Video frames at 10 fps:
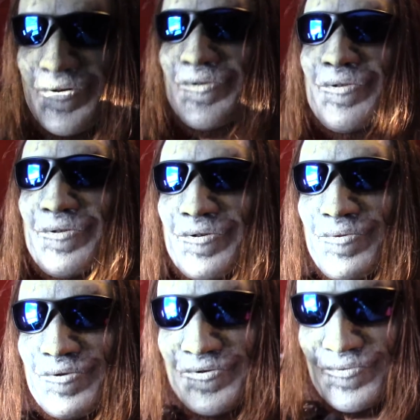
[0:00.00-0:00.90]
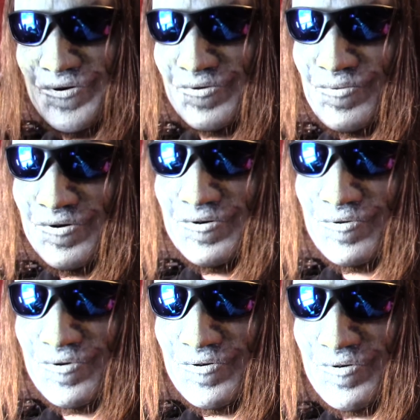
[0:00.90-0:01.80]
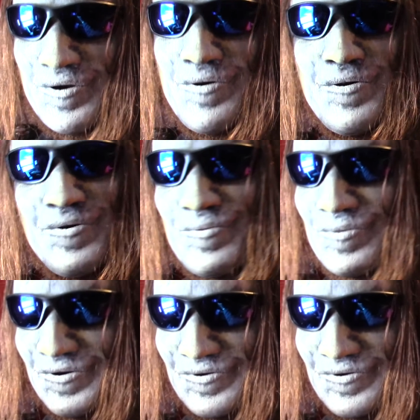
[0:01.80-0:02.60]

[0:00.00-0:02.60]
see something that sparks my interest, I pick it